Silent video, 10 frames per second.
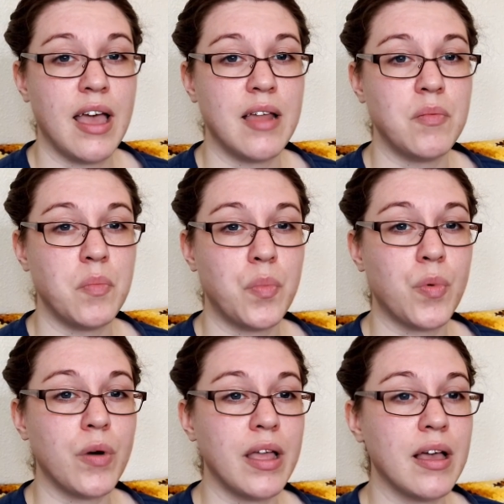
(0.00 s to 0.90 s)
can
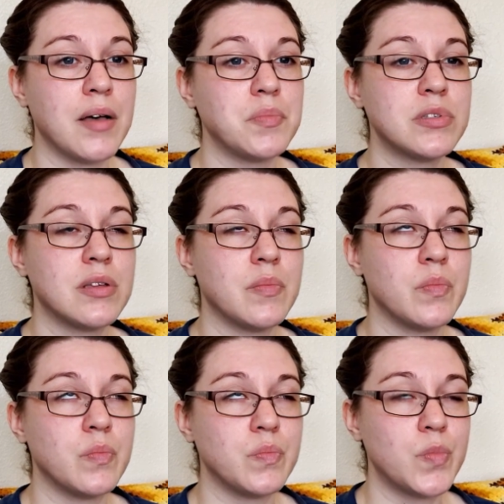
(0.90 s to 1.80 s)
bring up
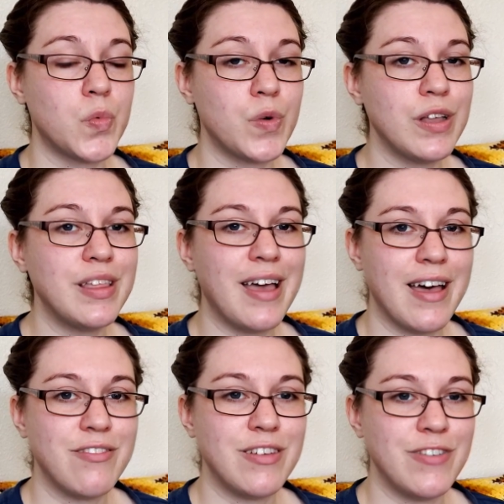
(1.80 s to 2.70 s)
some really
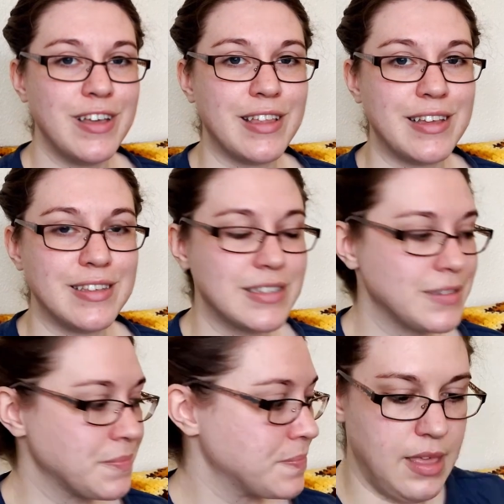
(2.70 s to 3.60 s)
heavy
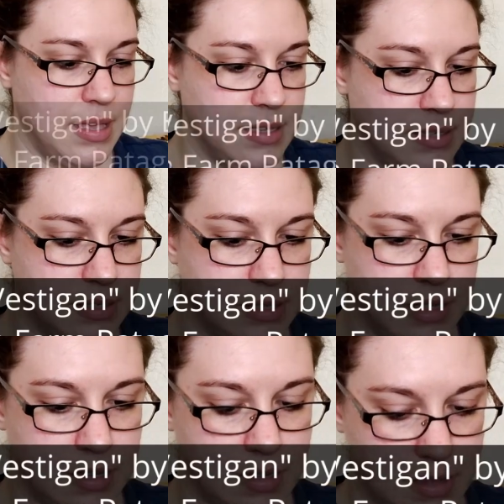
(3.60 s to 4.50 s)
feelings.
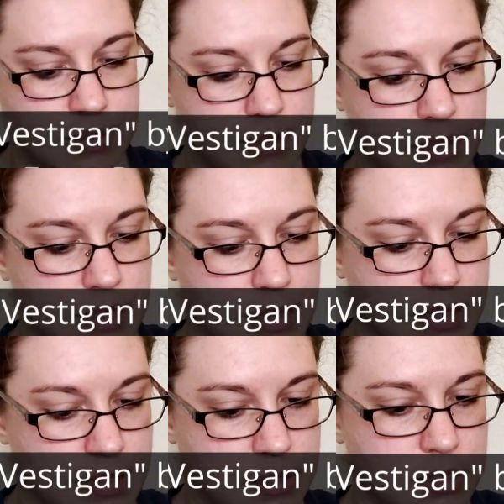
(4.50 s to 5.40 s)
This is
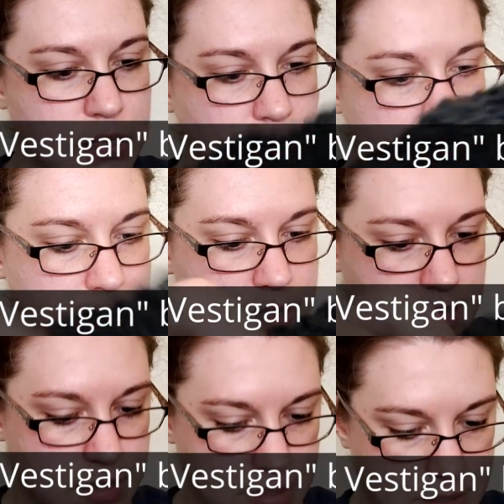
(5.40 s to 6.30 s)
the
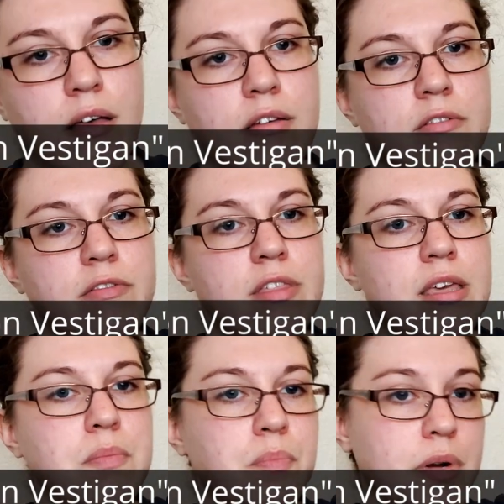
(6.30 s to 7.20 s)
start of
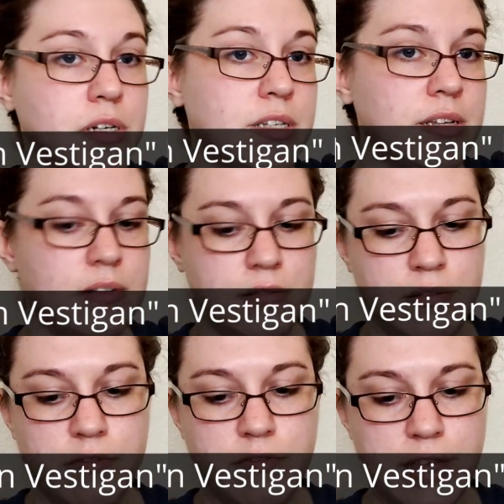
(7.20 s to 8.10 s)
the Burton